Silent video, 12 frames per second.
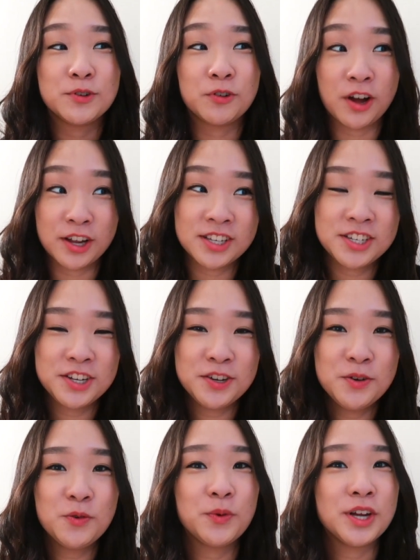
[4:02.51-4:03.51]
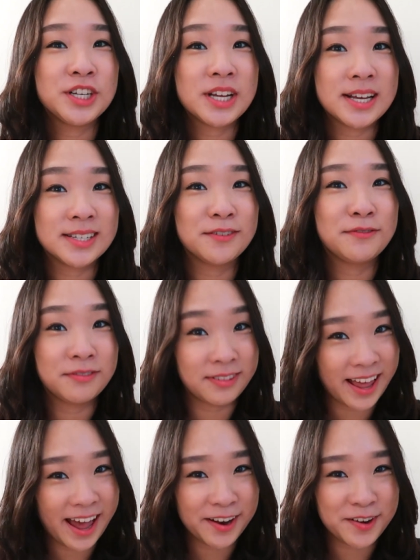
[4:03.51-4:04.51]
drawn to, which is a
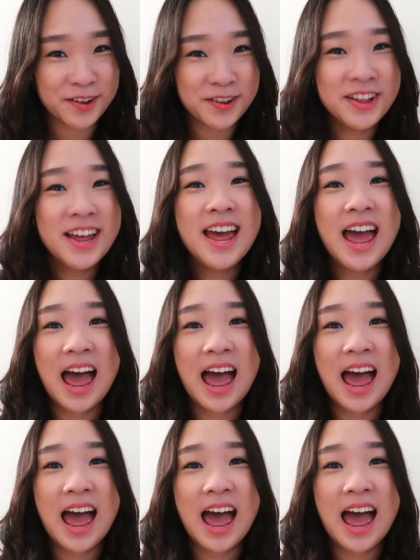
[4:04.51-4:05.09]
flannel.